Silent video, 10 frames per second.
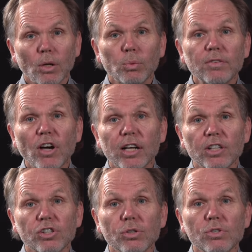We've Got
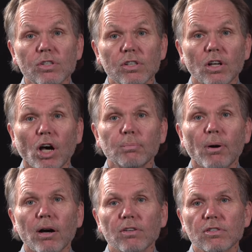Issues is a
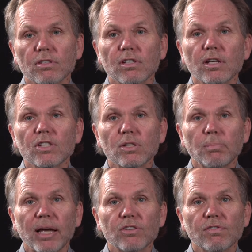nonpartisan citizen
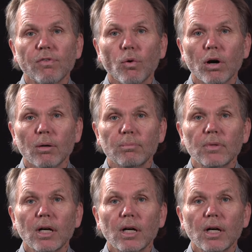based forum